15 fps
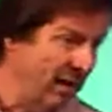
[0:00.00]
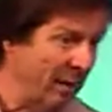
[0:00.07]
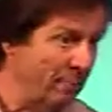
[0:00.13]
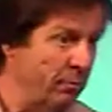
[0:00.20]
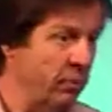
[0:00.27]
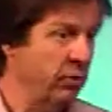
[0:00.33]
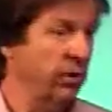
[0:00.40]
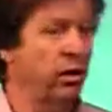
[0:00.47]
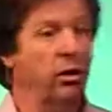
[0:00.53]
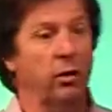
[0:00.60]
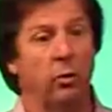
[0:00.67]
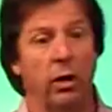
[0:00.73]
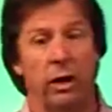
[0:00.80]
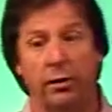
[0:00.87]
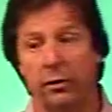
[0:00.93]
that particular
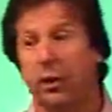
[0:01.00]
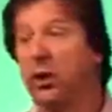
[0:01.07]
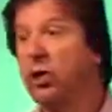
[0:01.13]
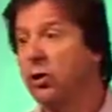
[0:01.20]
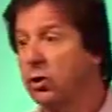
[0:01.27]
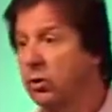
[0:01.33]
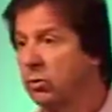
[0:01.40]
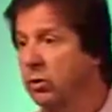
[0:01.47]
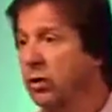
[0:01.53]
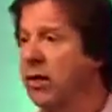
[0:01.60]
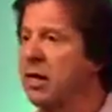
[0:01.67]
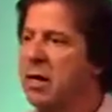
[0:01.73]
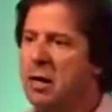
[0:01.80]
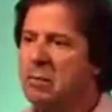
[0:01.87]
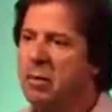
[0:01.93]
one, or three.
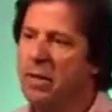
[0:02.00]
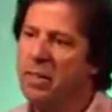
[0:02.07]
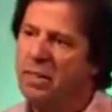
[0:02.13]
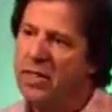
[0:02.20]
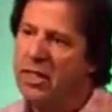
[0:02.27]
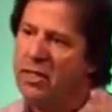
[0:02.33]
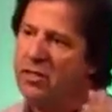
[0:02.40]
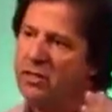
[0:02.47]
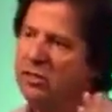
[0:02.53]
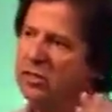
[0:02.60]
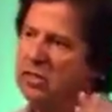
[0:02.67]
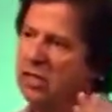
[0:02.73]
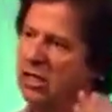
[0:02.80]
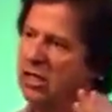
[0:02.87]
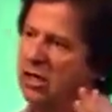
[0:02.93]
But this is
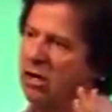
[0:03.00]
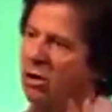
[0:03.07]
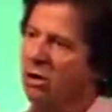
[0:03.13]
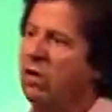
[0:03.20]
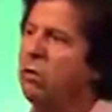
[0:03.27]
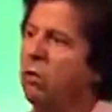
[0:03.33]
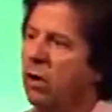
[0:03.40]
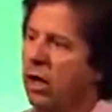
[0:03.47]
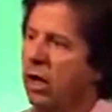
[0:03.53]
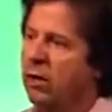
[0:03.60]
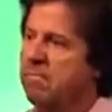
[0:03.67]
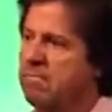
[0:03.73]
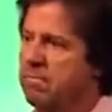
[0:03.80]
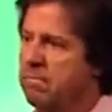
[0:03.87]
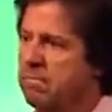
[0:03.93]
the only one